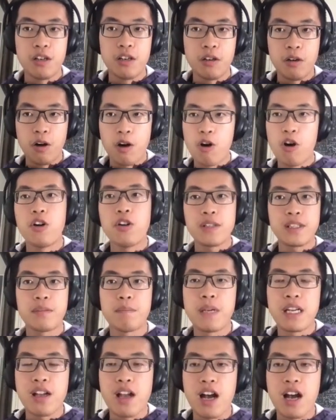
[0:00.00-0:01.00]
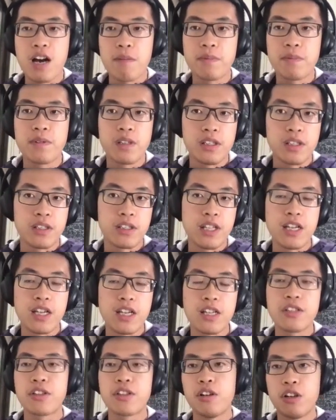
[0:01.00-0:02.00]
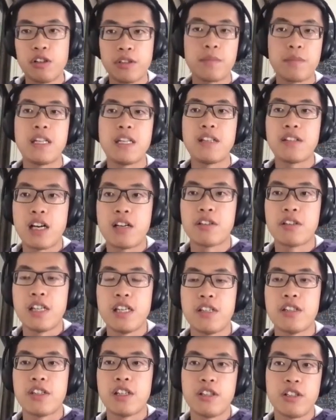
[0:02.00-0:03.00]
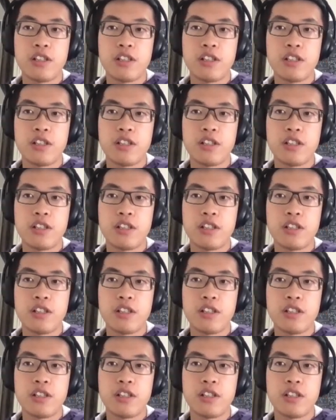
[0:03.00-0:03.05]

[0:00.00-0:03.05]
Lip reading: all spin up states or spin down states.